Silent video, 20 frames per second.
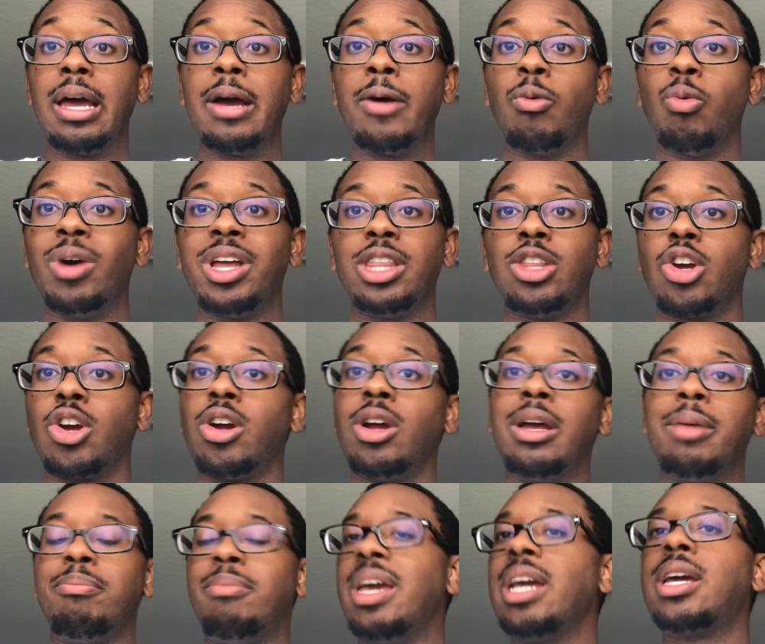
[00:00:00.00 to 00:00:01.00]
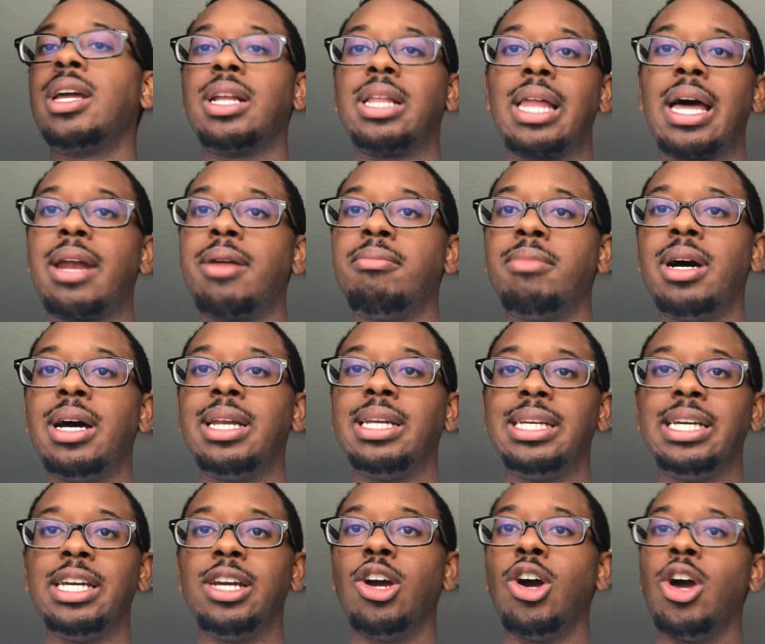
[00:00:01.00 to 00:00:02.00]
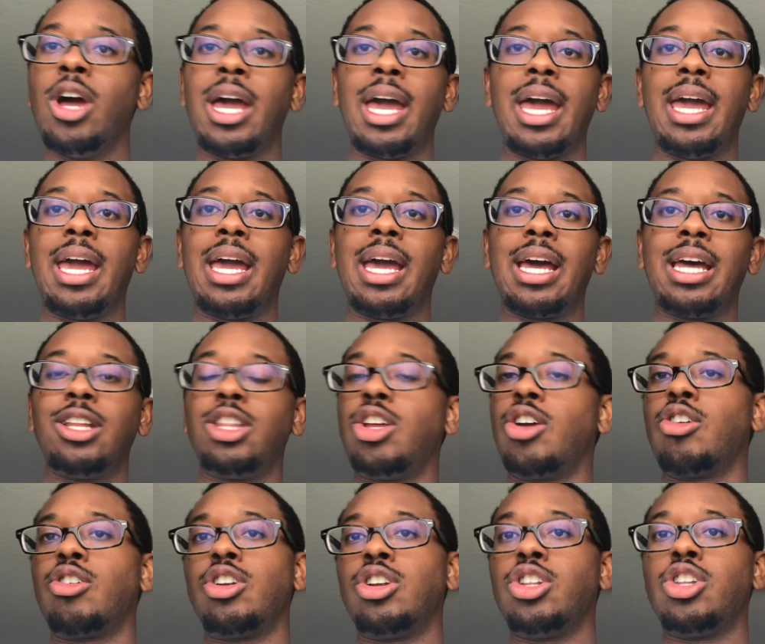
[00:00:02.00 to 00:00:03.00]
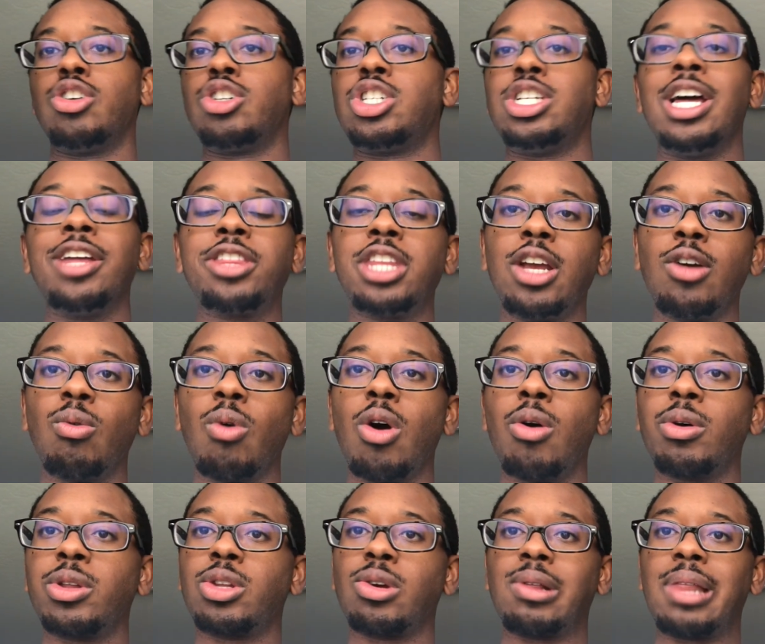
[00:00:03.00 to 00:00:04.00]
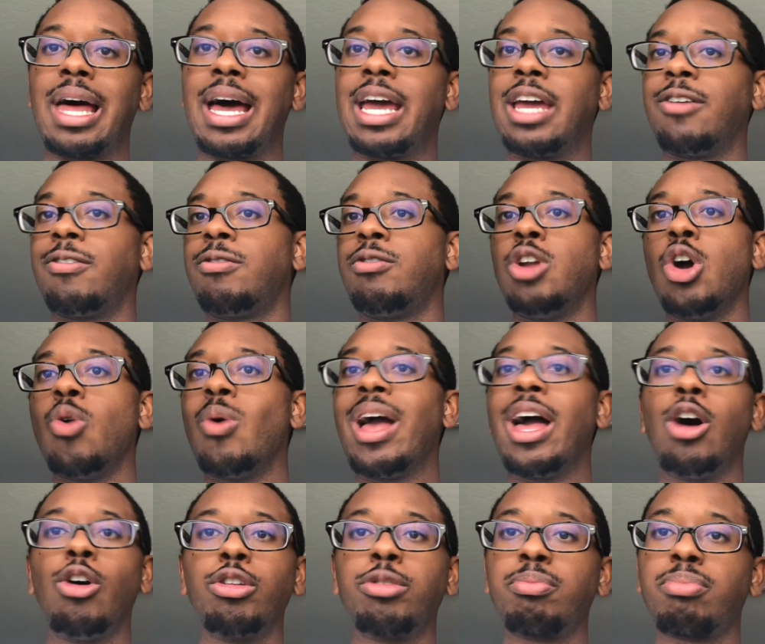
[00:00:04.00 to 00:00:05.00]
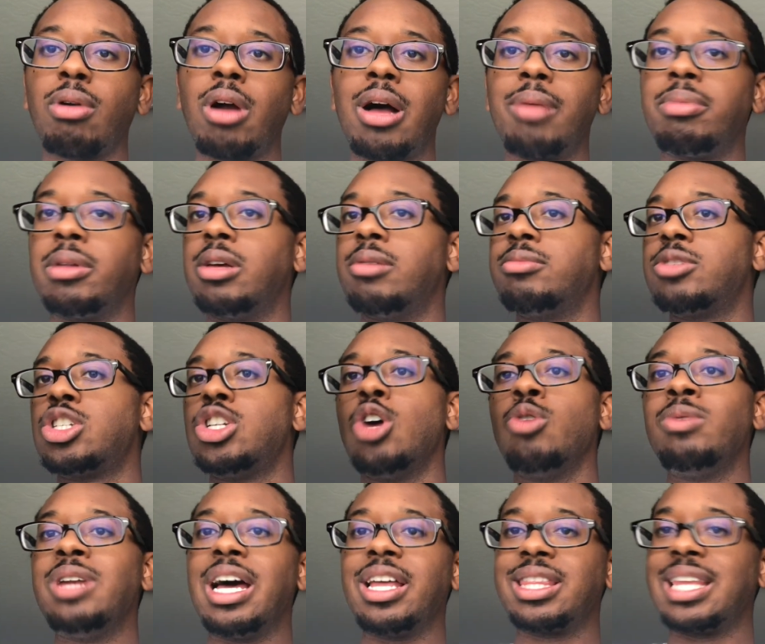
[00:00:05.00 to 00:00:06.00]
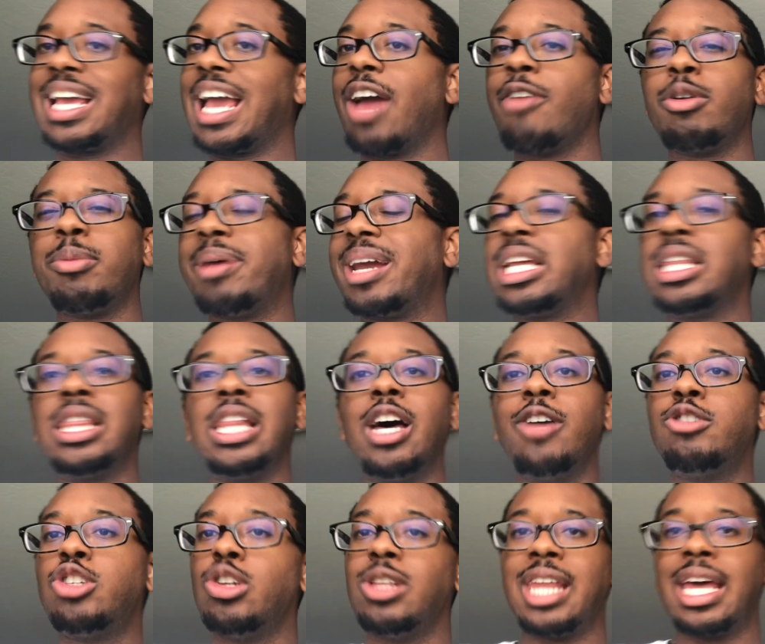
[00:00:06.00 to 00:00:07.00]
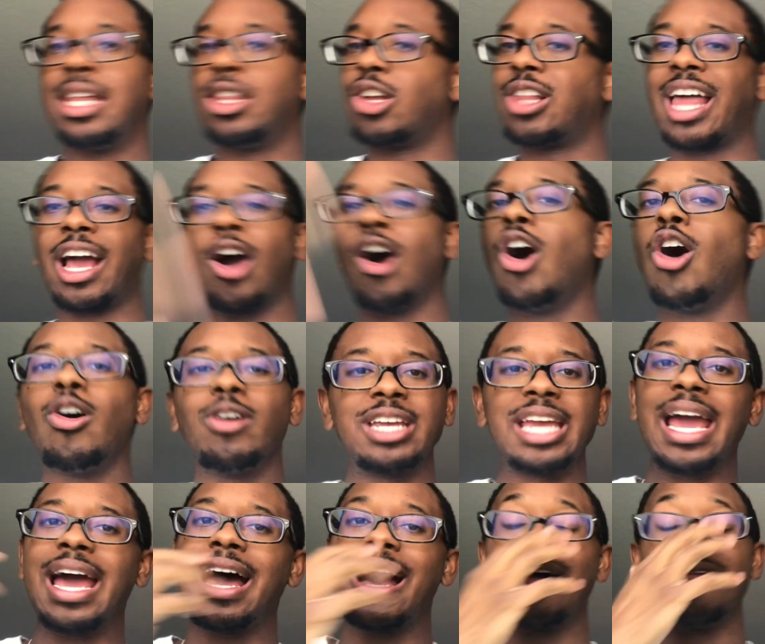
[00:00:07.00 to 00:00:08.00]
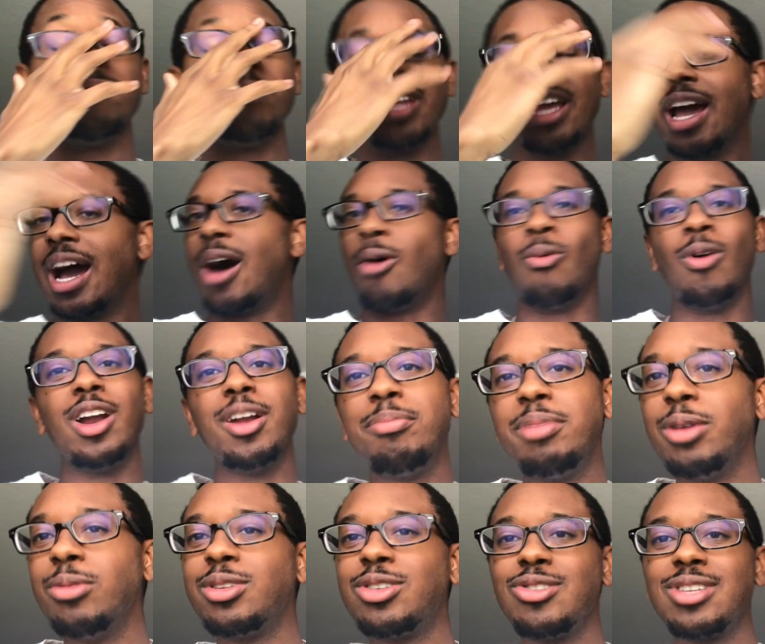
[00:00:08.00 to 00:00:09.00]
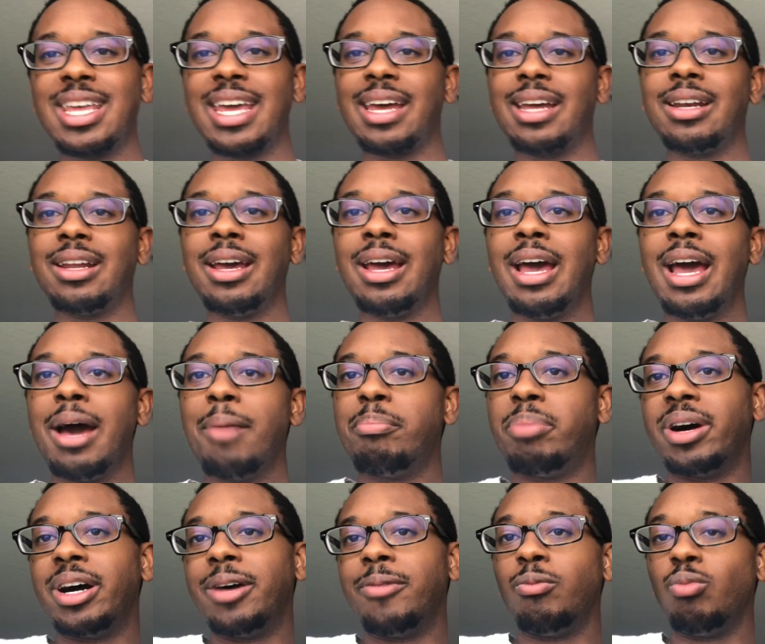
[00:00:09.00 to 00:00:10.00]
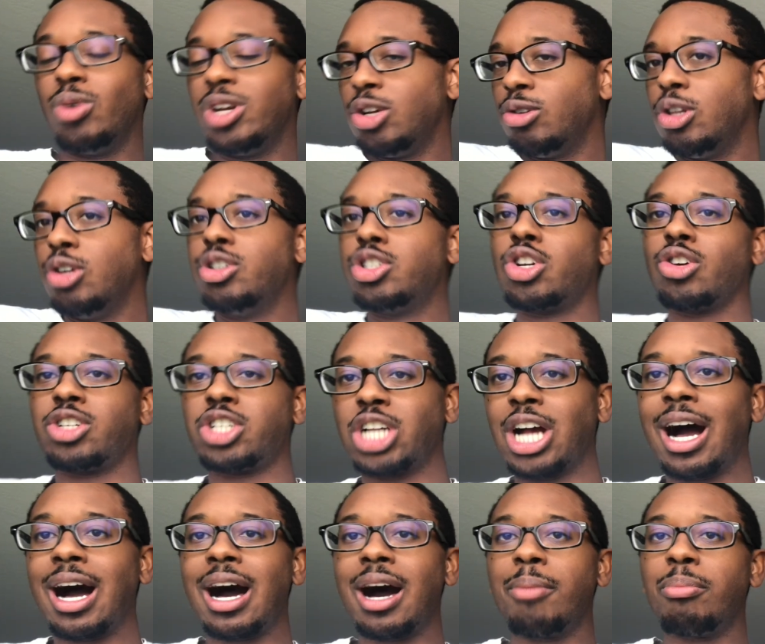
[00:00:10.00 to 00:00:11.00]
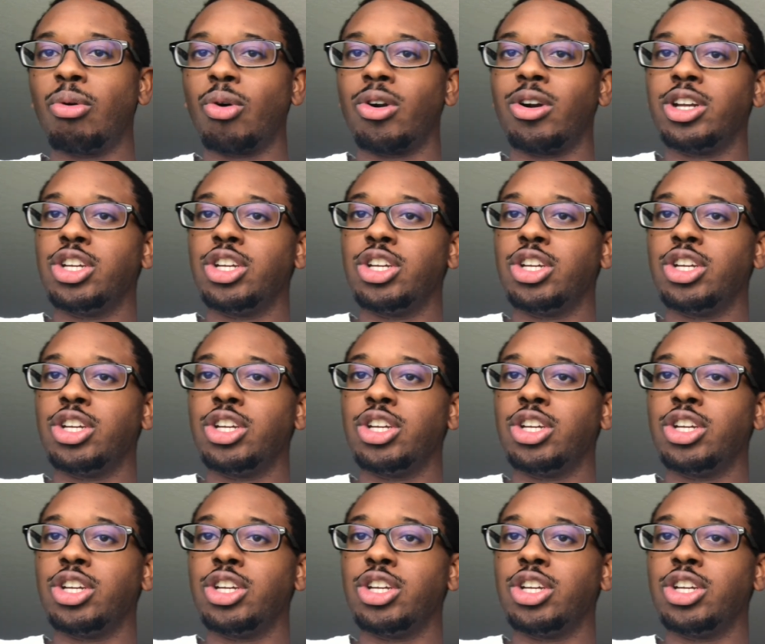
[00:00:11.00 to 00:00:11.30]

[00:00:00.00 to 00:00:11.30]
When they're making a lot of money and there's nothing wrong with their life, no health problems, no nothing. Everybody loves you then. They're like, oh yeah, I want to be with you then. But when you lose your job or